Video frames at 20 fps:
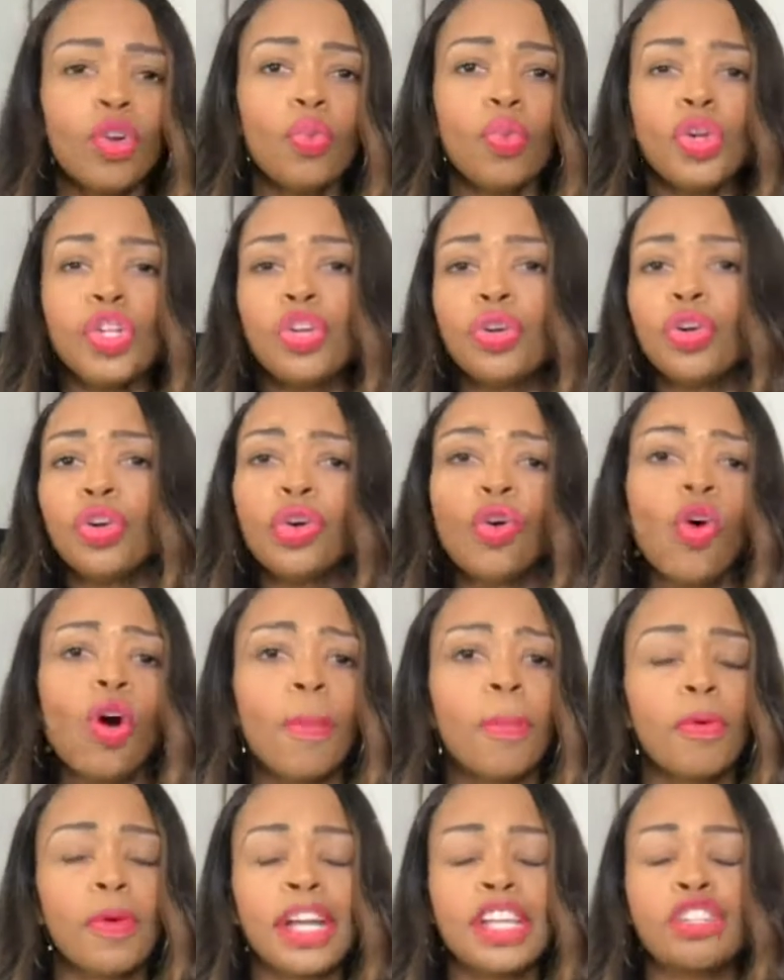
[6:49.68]
when you're in a
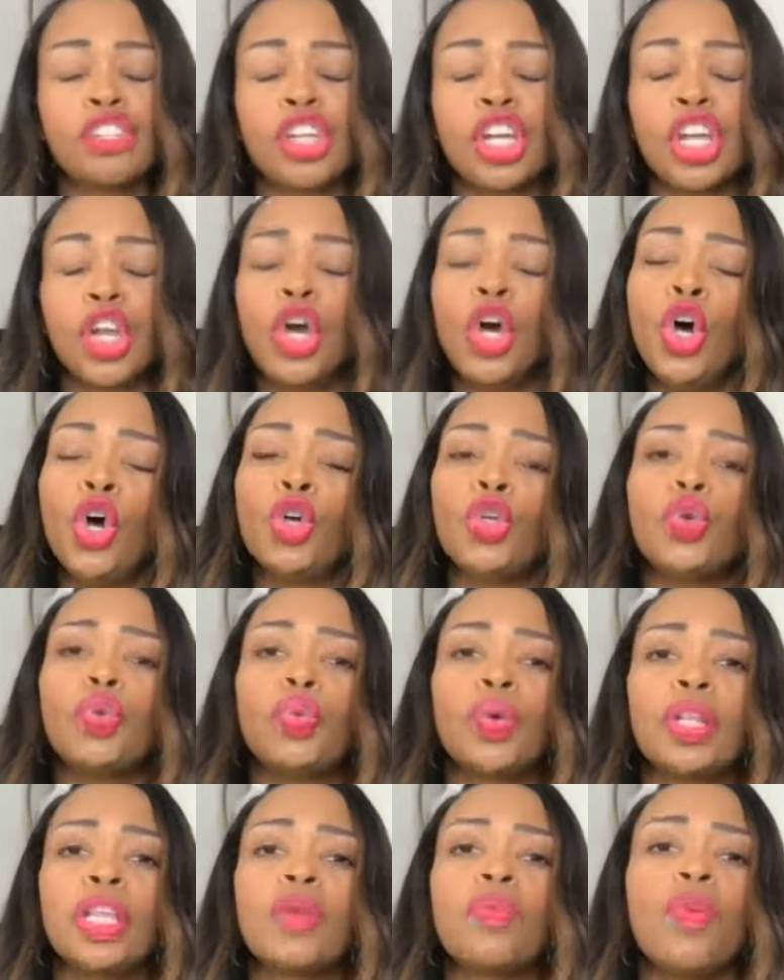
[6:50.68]
corporation, you
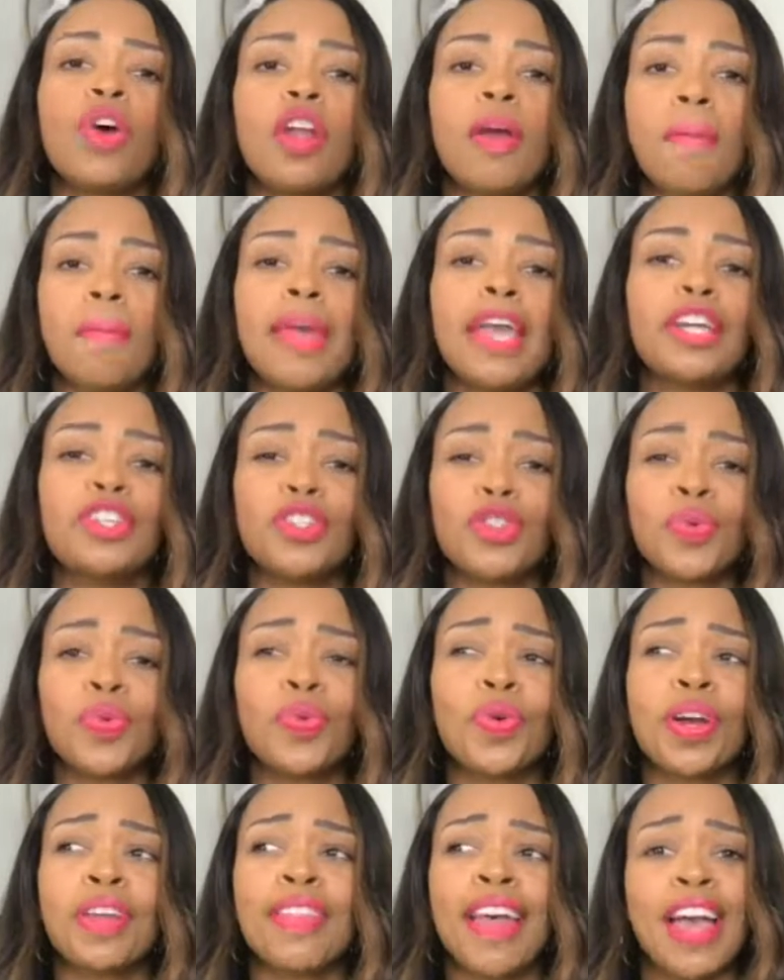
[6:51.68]
really want to make
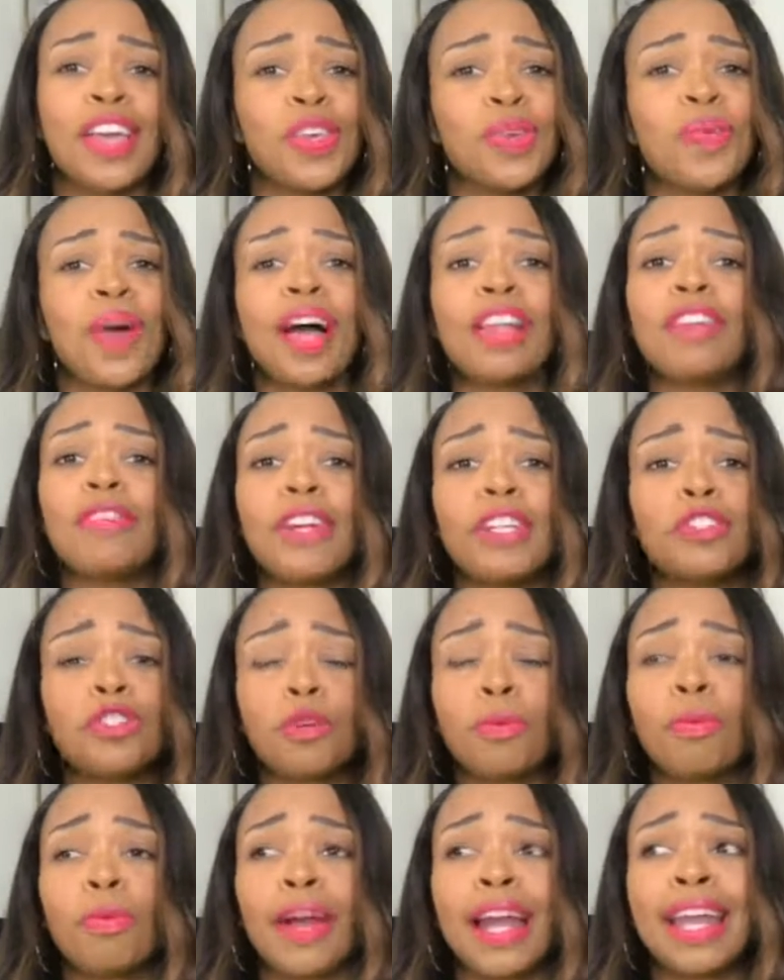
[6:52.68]
sure that you elevate
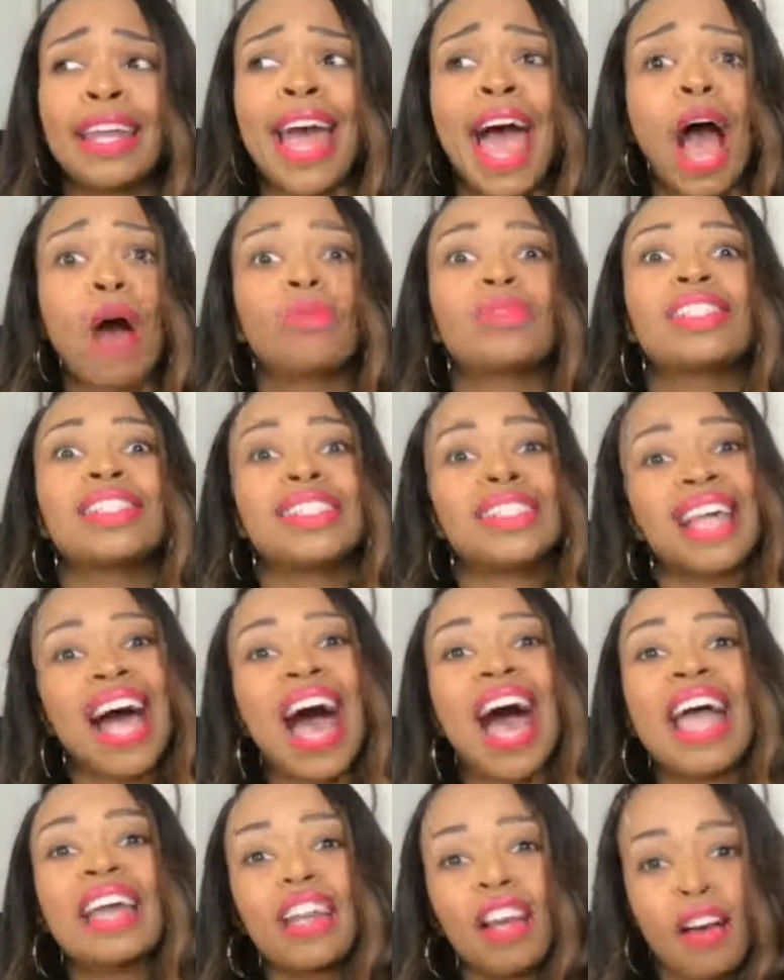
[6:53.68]
your brand
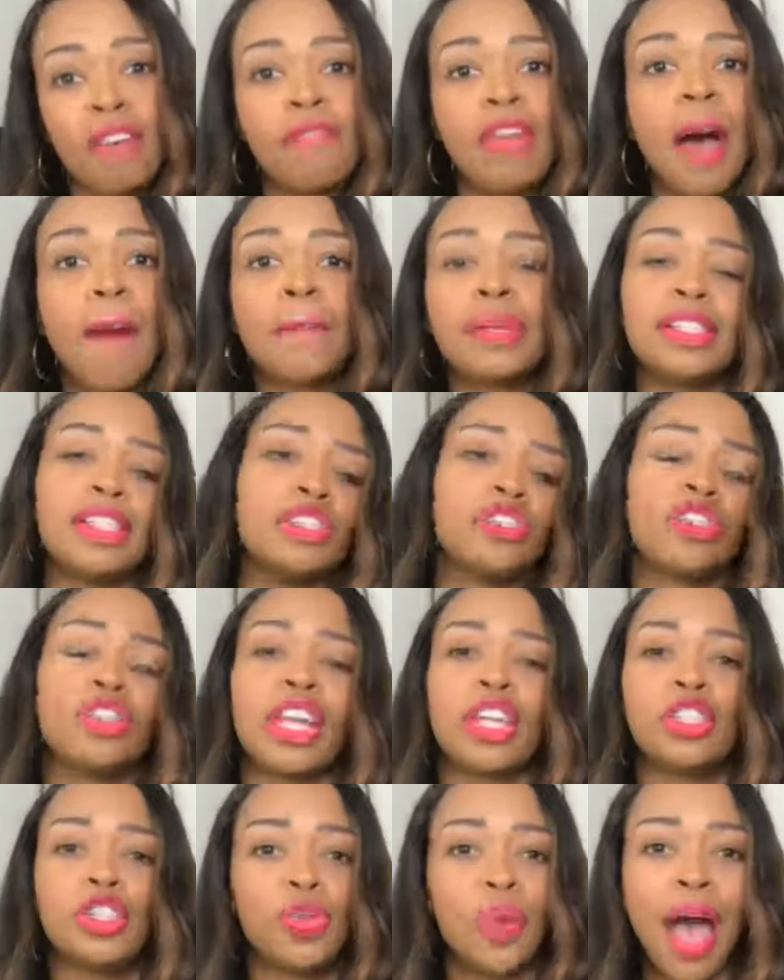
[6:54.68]
outside of that position
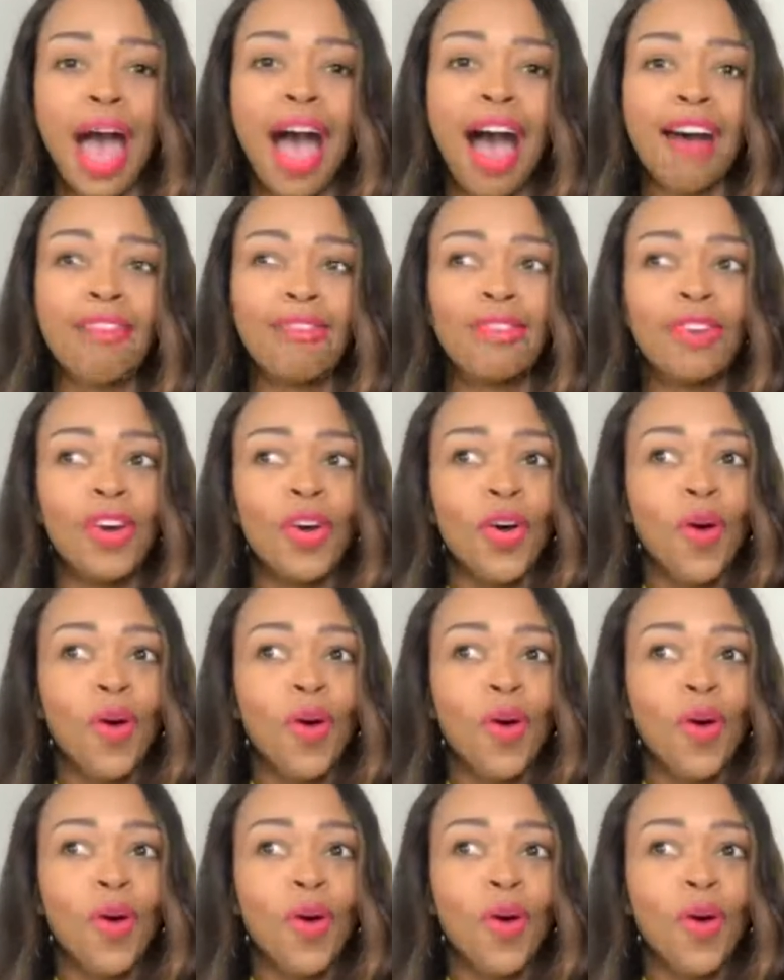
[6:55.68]
that you have.